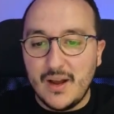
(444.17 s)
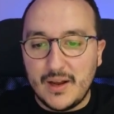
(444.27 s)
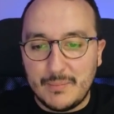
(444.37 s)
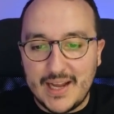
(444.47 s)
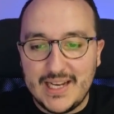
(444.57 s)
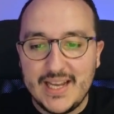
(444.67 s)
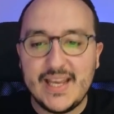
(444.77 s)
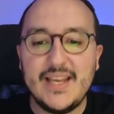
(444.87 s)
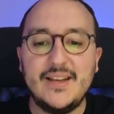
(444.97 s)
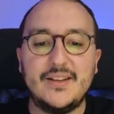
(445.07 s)
by
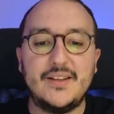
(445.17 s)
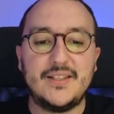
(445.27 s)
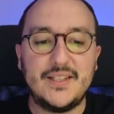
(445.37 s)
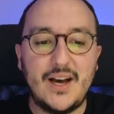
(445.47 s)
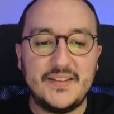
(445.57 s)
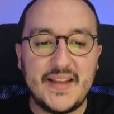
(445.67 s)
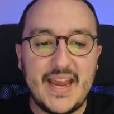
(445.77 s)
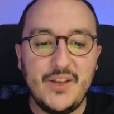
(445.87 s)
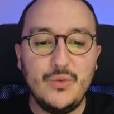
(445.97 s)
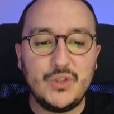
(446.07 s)
clicking start
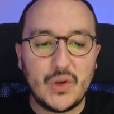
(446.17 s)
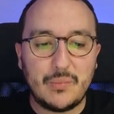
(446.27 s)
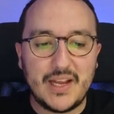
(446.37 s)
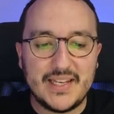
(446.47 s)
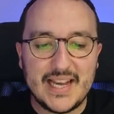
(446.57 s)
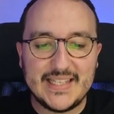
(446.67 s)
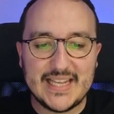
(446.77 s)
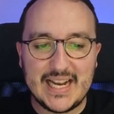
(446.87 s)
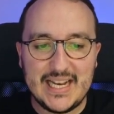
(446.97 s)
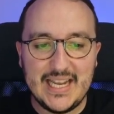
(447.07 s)
a new template
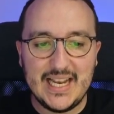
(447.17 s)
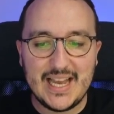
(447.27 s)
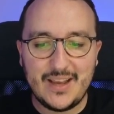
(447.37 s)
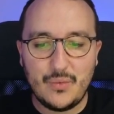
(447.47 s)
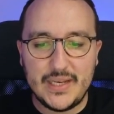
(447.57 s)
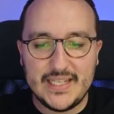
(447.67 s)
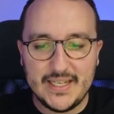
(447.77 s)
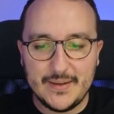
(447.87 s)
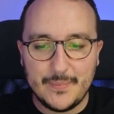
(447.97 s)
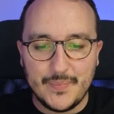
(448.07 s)
exactly like we
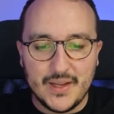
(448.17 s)
did.